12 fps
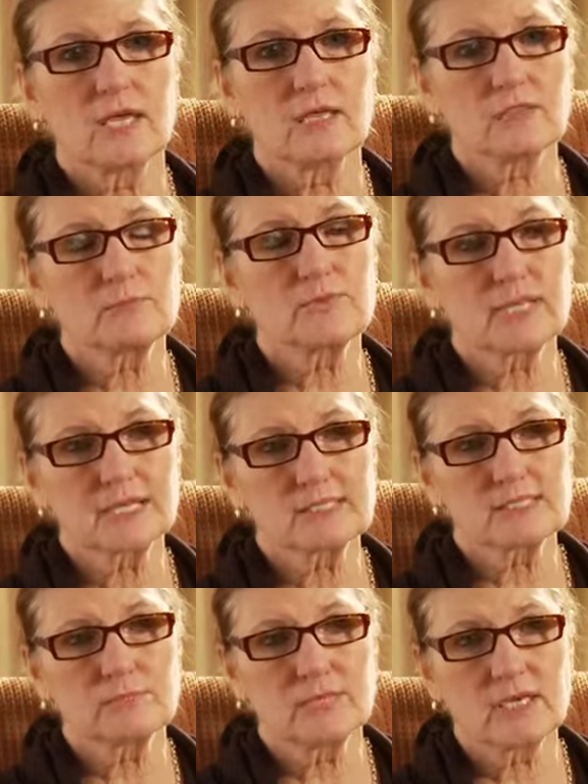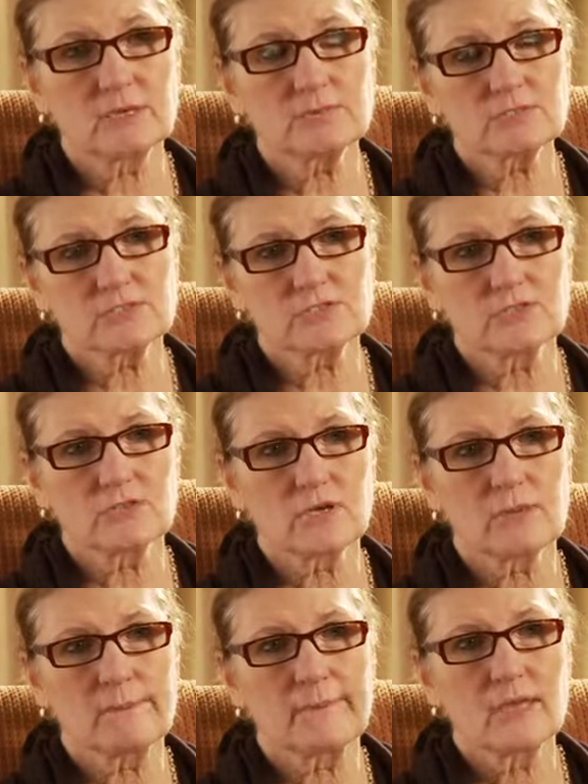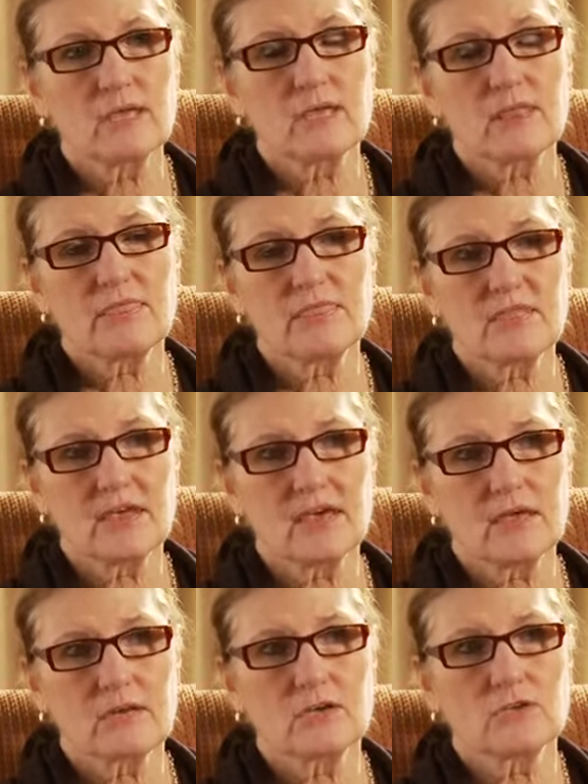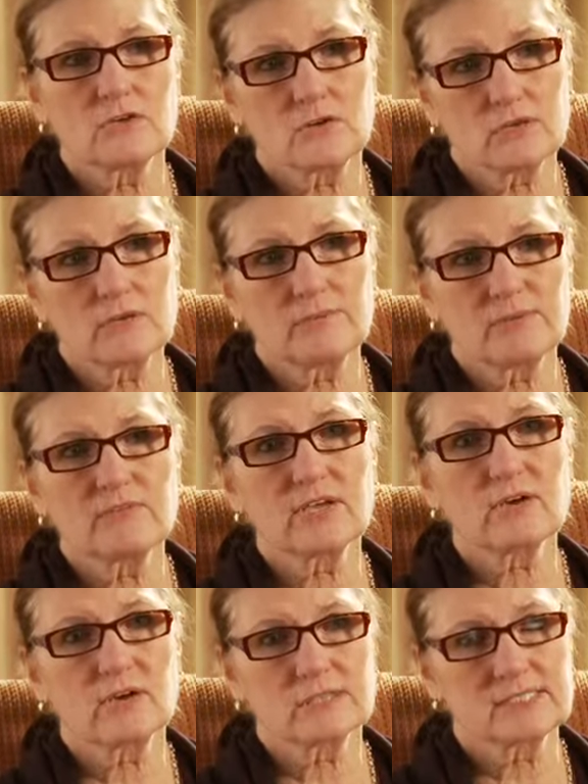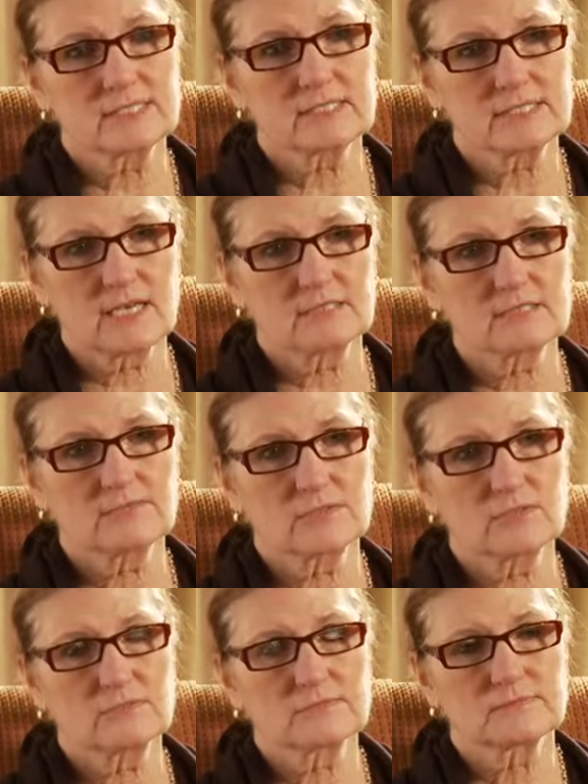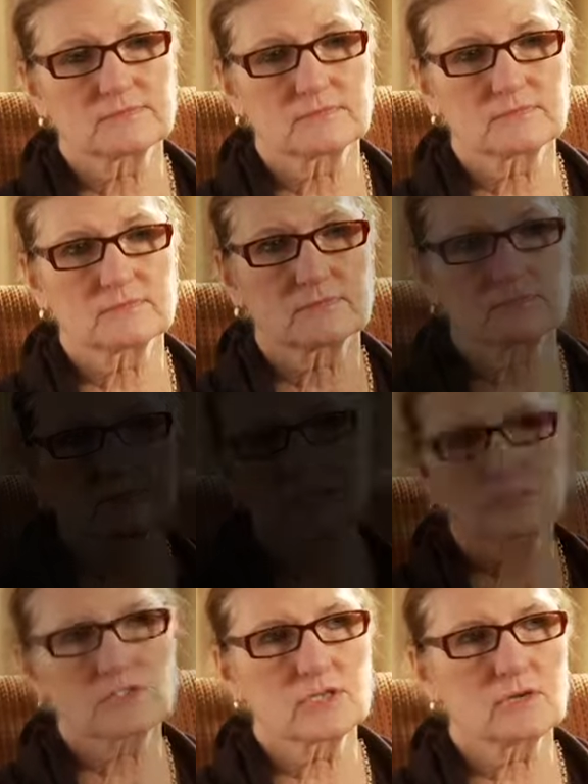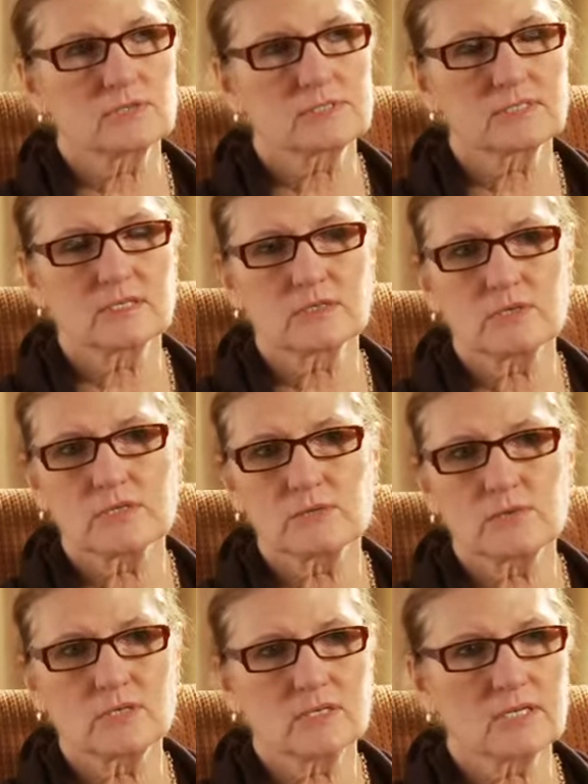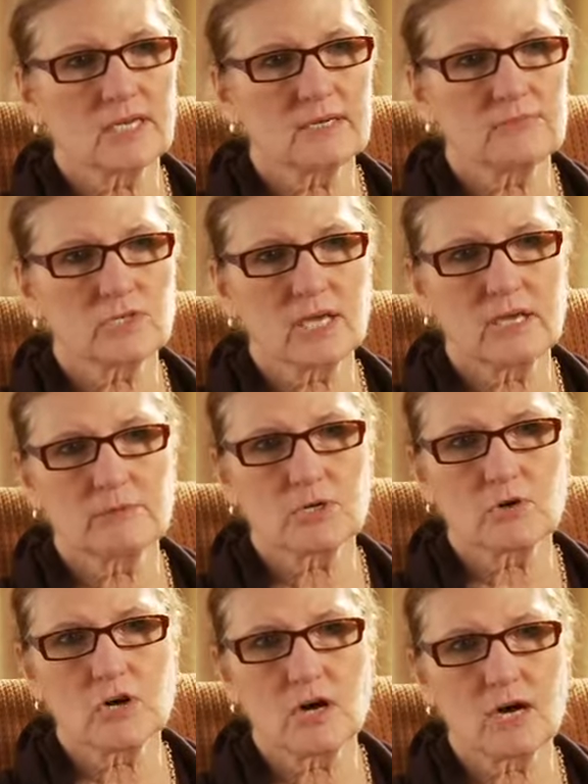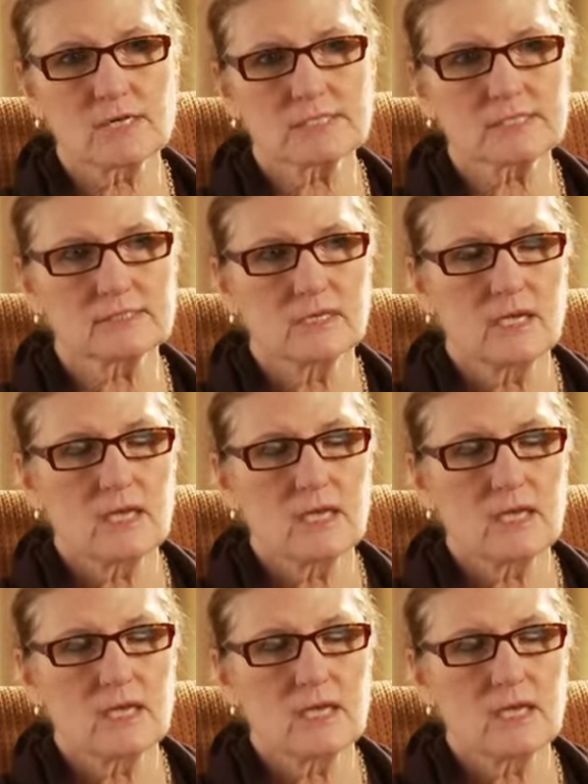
in the place to be able to do them, then you're going to be very successful. Joe was the only one that I ever came across,